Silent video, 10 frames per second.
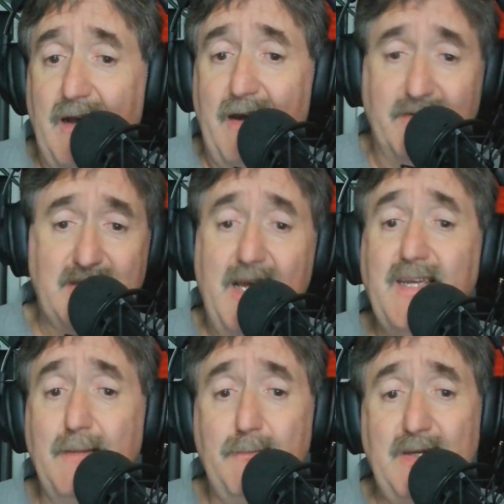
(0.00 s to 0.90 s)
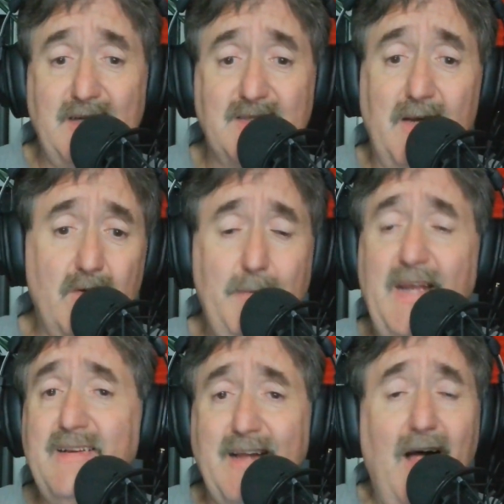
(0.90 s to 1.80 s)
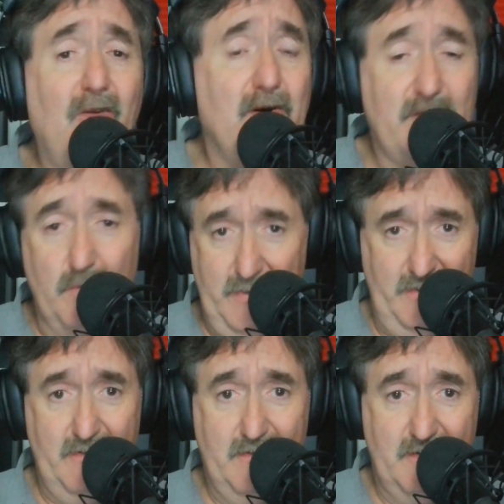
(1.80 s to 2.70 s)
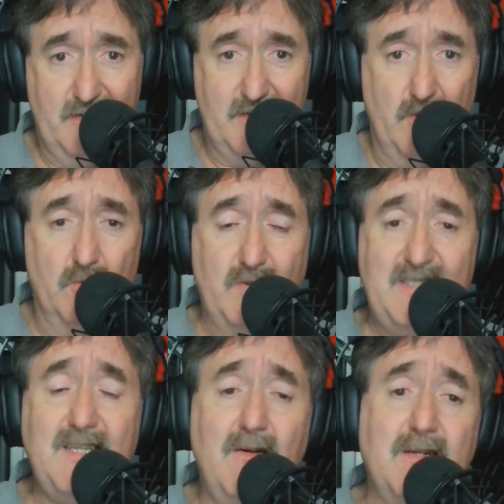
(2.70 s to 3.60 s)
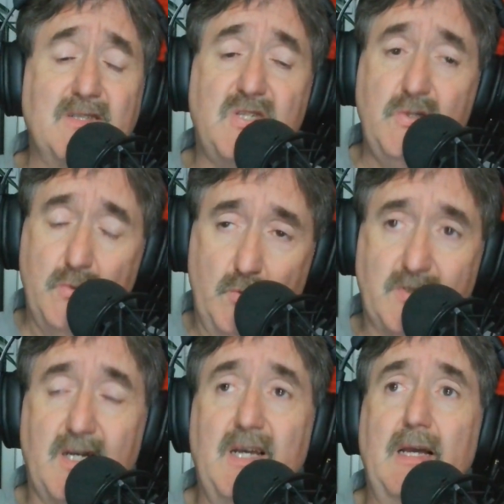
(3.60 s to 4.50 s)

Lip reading: I'll take it because I only paid $1 for it. So reselling is huge.